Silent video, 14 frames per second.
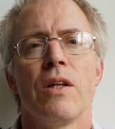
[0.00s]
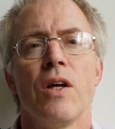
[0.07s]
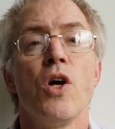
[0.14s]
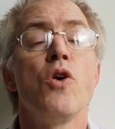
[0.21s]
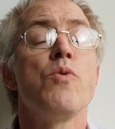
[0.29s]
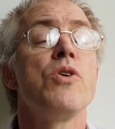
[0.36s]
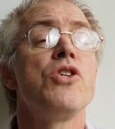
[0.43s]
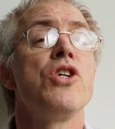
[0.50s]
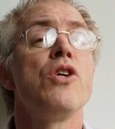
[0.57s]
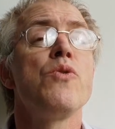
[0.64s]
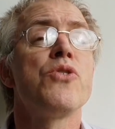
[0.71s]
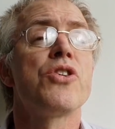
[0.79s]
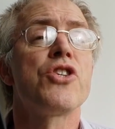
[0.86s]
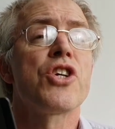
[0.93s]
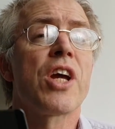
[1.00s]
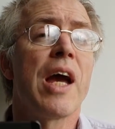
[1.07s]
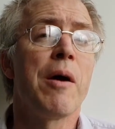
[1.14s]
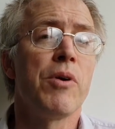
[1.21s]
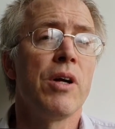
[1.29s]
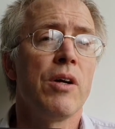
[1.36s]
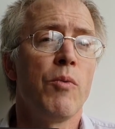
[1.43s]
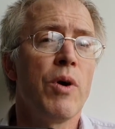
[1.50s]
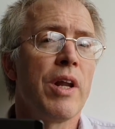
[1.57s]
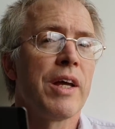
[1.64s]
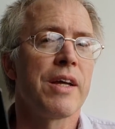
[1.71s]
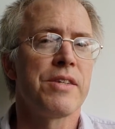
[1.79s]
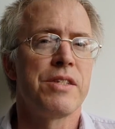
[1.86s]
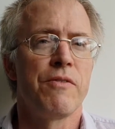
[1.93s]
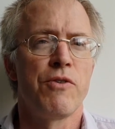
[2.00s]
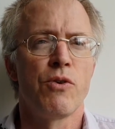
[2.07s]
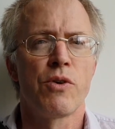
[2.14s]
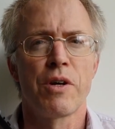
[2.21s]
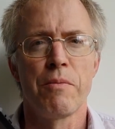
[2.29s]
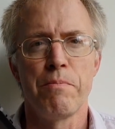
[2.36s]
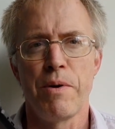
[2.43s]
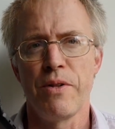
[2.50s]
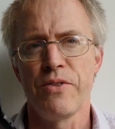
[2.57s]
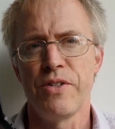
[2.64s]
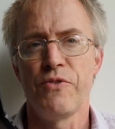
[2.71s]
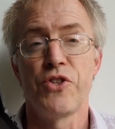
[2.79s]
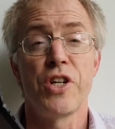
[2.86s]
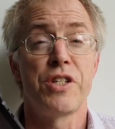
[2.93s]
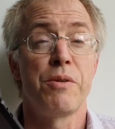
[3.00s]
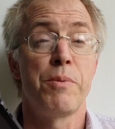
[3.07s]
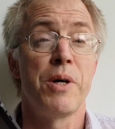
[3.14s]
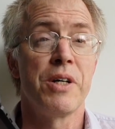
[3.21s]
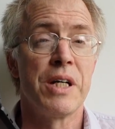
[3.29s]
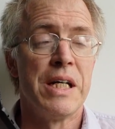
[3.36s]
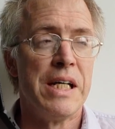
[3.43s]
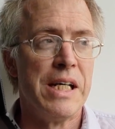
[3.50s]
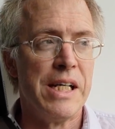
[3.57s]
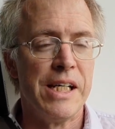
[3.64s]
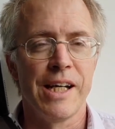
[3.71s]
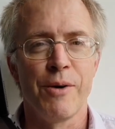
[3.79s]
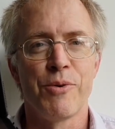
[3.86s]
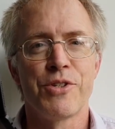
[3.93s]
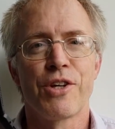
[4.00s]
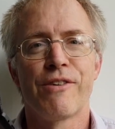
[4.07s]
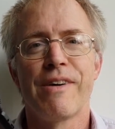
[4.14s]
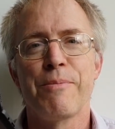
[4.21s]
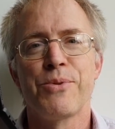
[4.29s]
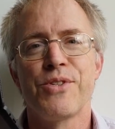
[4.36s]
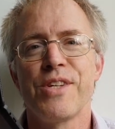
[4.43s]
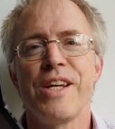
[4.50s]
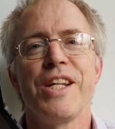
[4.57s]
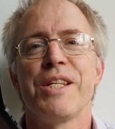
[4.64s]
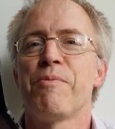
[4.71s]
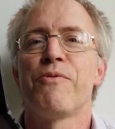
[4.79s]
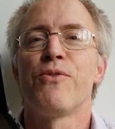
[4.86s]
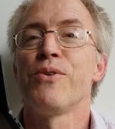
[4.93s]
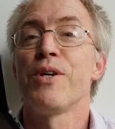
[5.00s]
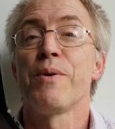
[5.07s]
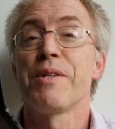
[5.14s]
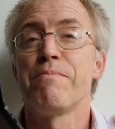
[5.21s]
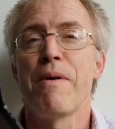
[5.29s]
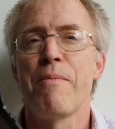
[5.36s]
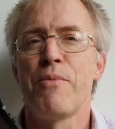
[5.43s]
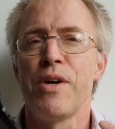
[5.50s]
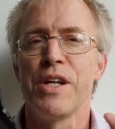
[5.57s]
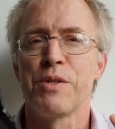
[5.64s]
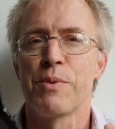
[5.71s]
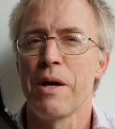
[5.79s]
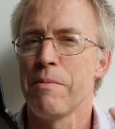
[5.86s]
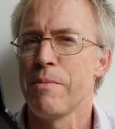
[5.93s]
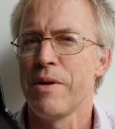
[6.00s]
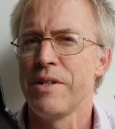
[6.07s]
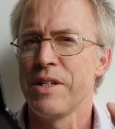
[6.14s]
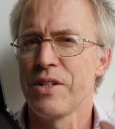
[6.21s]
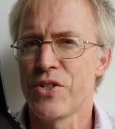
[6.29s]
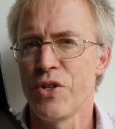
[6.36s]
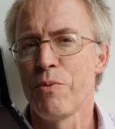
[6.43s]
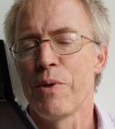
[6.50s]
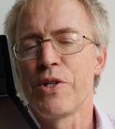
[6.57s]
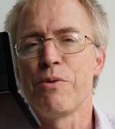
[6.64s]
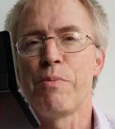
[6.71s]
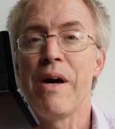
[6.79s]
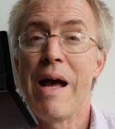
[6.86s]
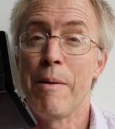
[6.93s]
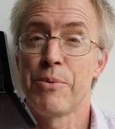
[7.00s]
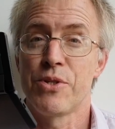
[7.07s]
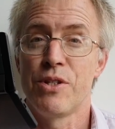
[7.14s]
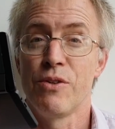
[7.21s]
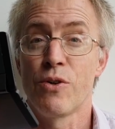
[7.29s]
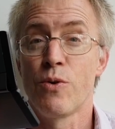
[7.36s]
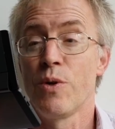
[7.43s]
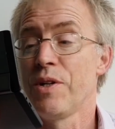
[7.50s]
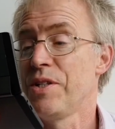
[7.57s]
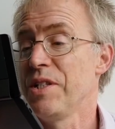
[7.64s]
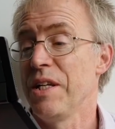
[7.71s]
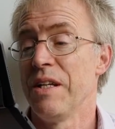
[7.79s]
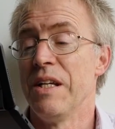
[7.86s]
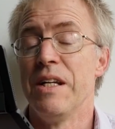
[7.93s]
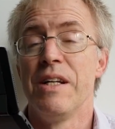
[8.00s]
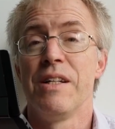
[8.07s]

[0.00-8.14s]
Who would use such a camera? Well, I guess if you're a compulsive shutterbug, I want to grab scenes before you as memories without minding too much about absolute quality.